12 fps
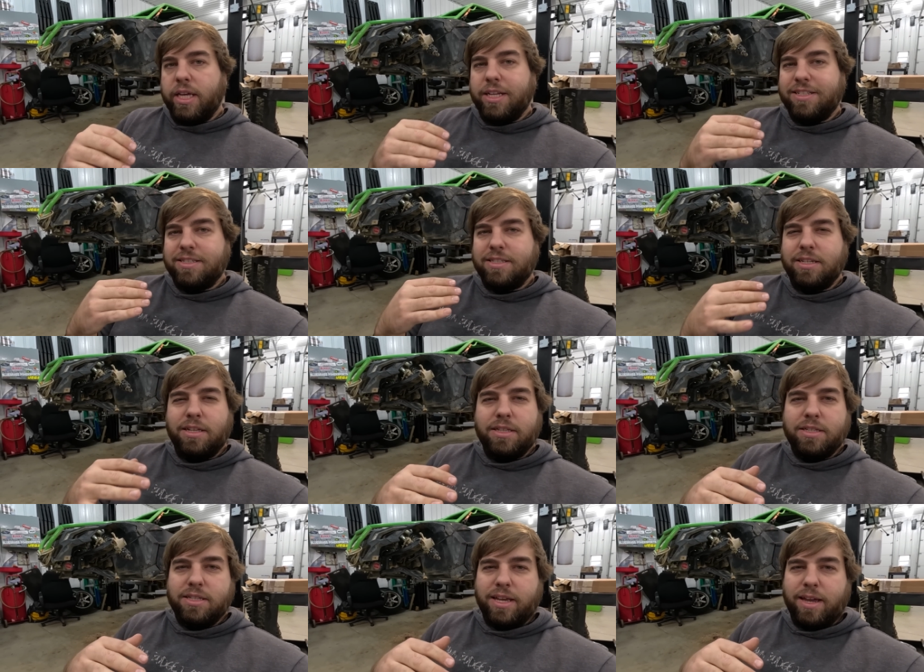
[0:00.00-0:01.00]
It's still
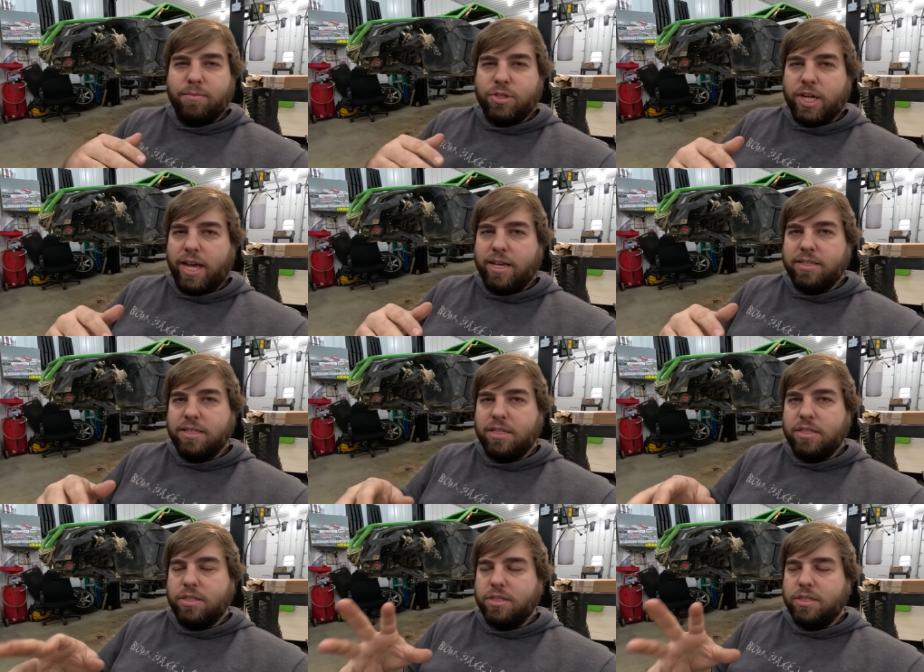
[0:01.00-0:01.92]
the same chassis,